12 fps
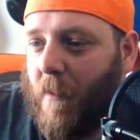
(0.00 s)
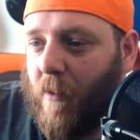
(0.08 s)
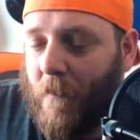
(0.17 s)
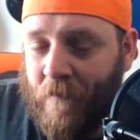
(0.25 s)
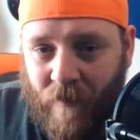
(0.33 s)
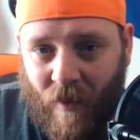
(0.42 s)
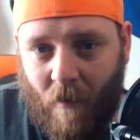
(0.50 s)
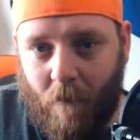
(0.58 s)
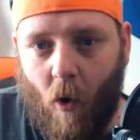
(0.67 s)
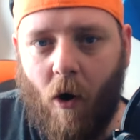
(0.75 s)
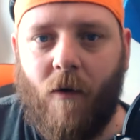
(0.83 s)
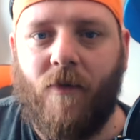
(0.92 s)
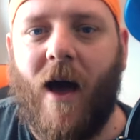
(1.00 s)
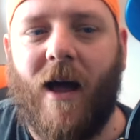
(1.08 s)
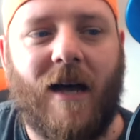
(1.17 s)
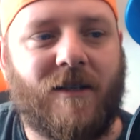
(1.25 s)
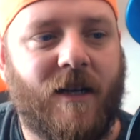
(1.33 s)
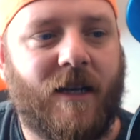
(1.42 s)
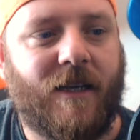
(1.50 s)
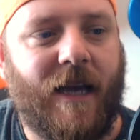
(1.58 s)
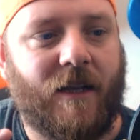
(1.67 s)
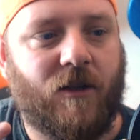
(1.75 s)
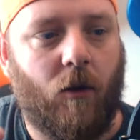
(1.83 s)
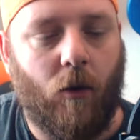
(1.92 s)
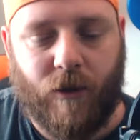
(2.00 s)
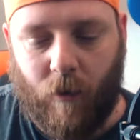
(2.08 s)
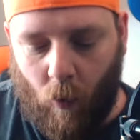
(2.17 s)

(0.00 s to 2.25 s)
But more on that as it gets closer.